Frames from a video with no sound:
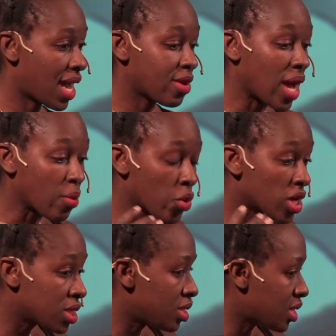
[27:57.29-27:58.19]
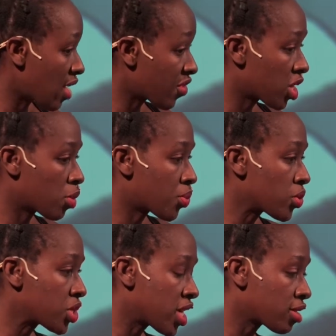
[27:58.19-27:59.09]
I worked in this Africa
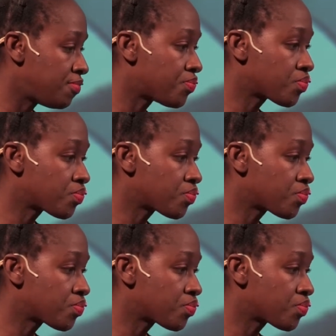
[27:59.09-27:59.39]
project.